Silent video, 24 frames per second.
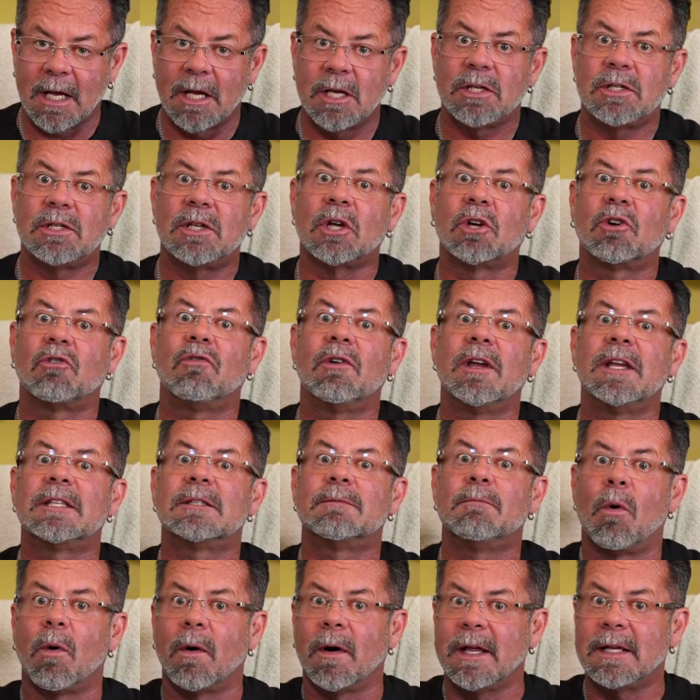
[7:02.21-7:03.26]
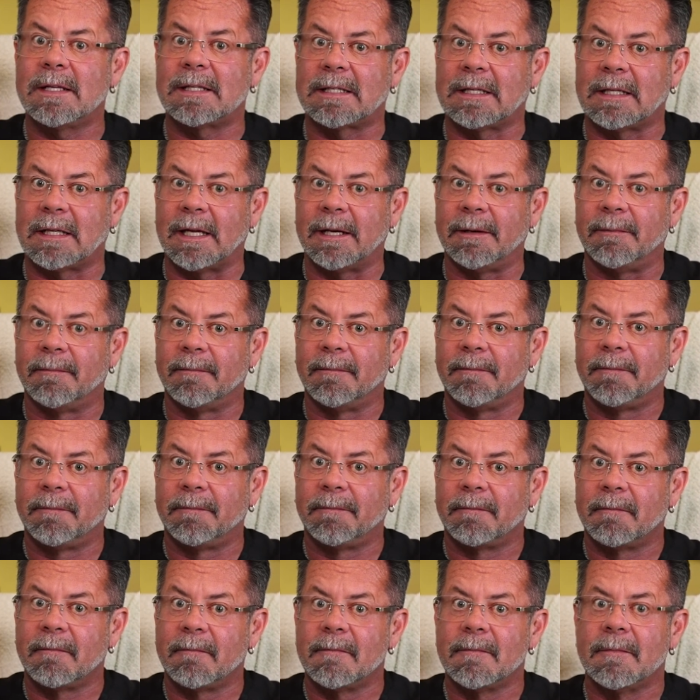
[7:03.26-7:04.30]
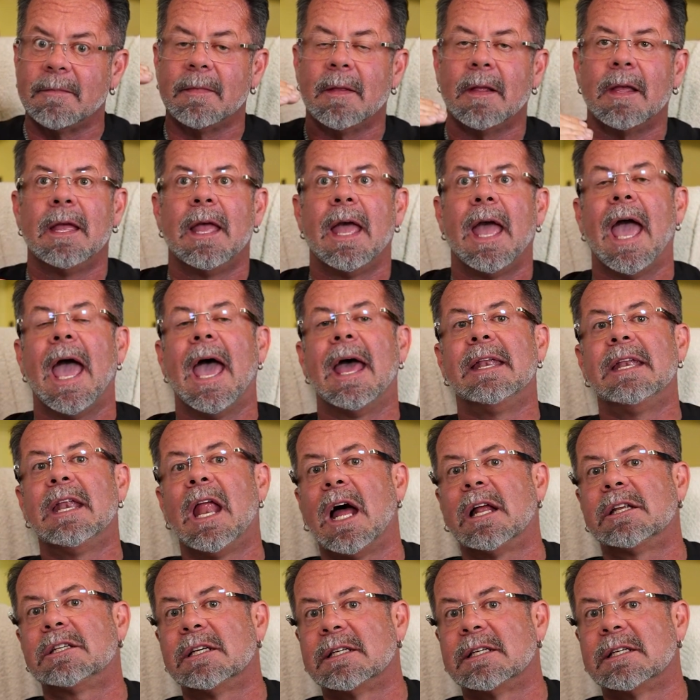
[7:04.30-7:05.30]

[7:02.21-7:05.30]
secretes more insulin. And not